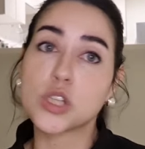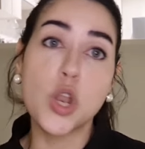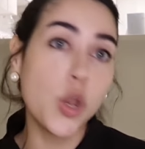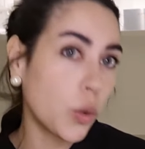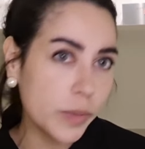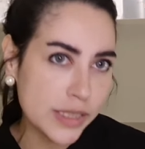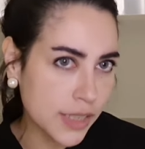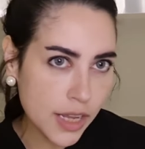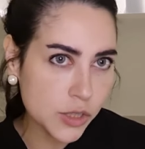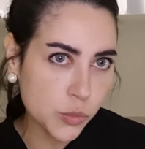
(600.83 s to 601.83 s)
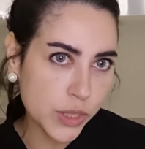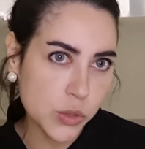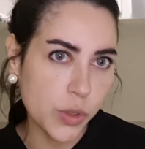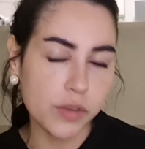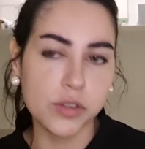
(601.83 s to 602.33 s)
no mistakes
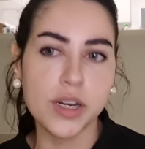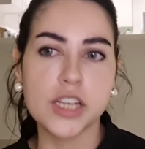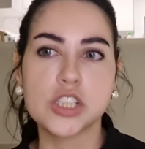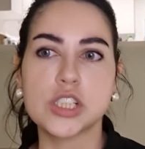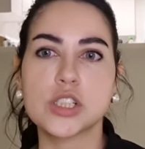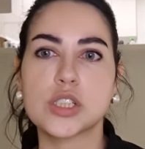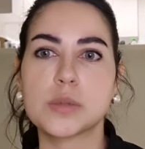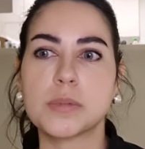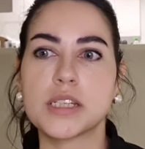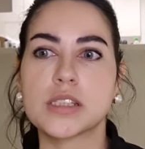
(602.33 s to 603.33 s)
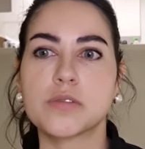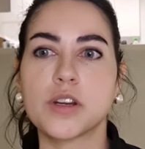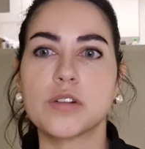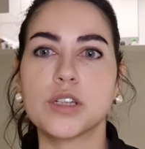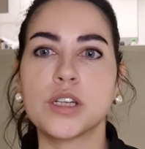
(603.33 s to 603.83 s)
whatsoever, and she just speaks
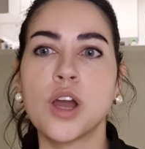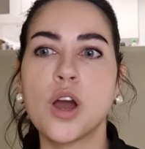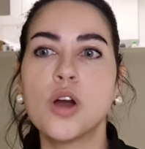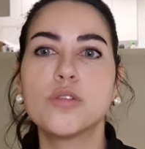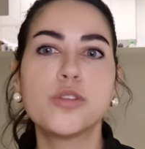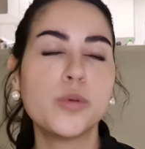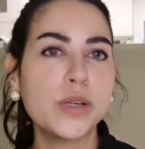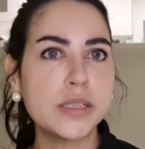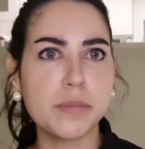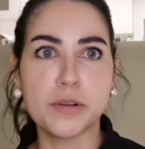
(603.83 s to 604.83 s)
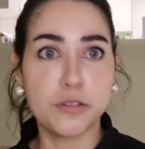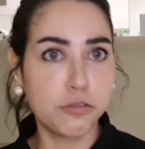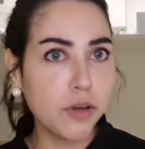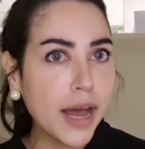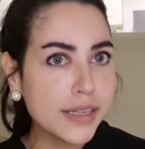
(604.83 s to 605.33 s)
very fluent, very
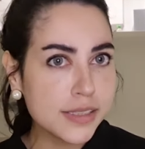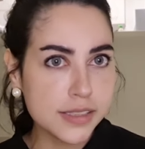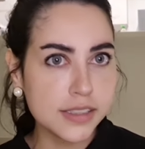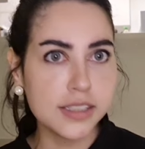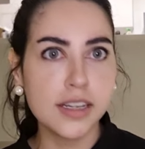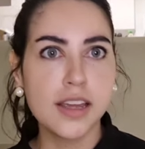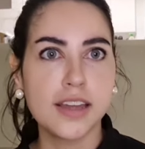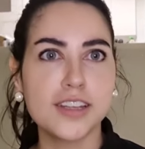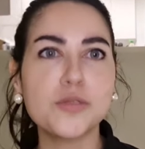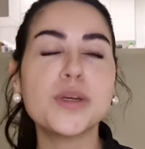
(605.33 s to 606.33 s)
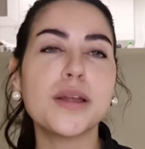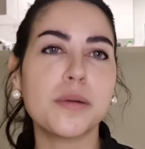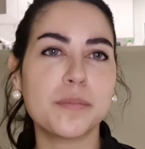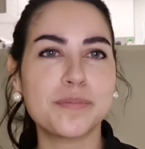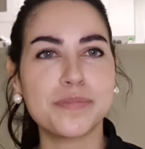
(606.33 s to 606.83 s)
fast, with
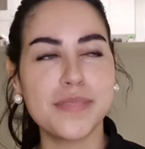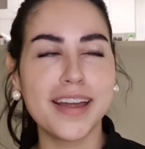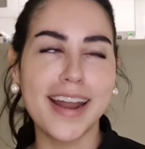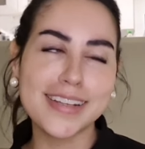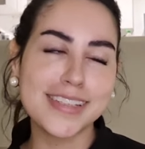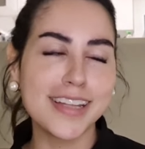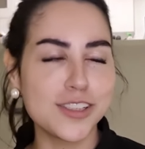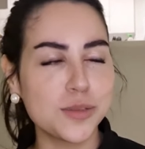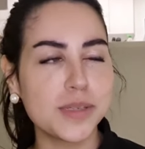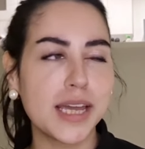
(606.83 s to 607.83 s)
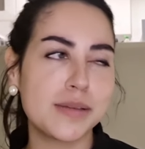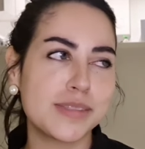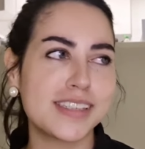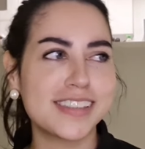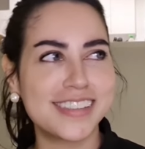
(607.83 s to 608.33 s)
an accent that sometimes
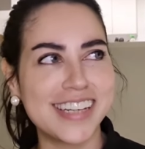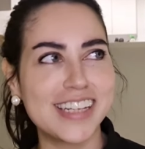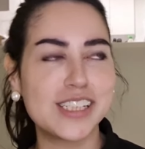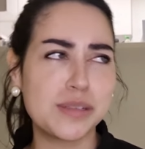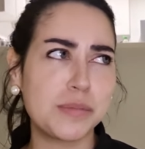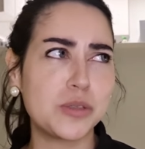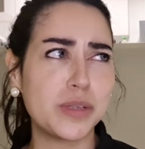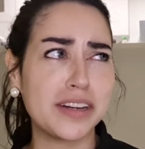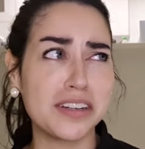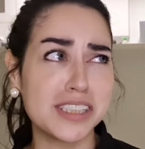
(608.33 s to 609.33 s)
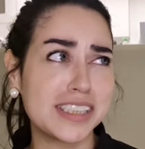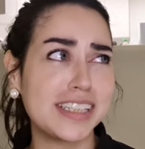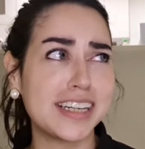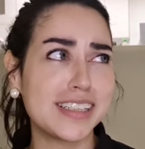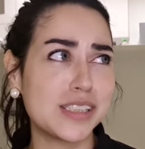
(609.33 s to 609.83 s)
changes in between
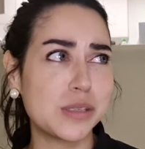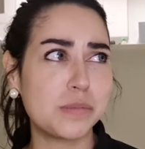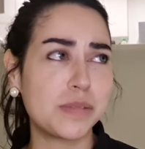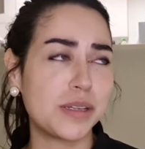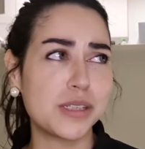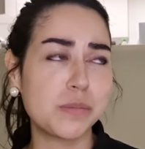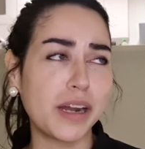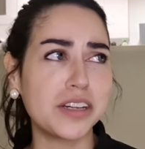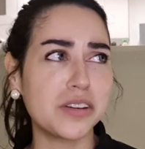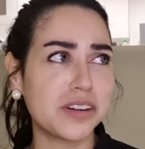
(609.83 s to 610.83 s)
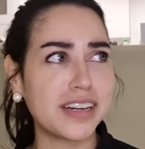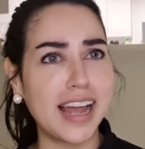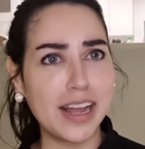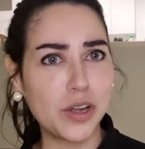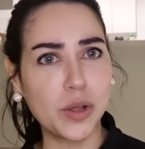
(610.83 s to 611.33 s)
Argentinian and the Spaniard
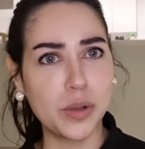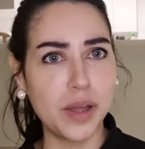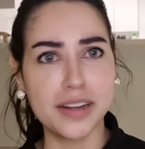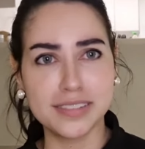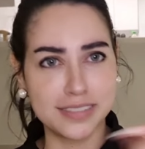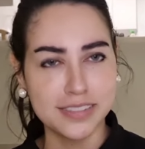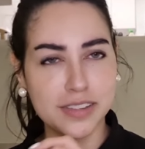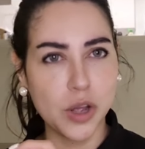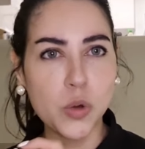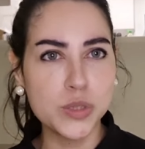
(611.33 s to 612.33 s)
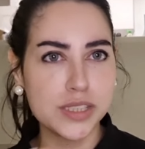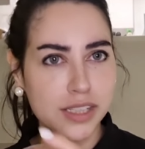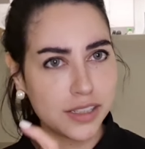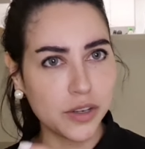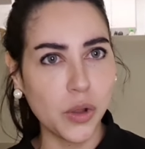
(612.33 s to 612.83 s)
and Coast
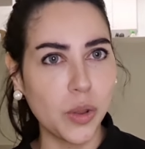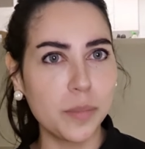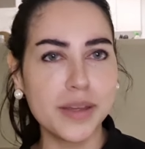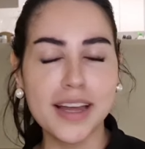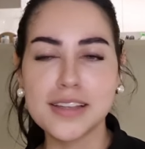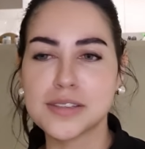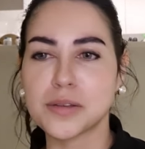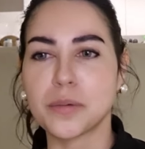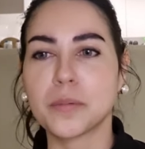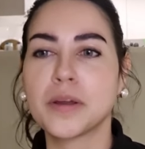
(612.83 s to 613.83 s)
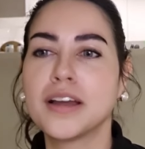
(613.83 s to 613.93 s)
Colombia. So,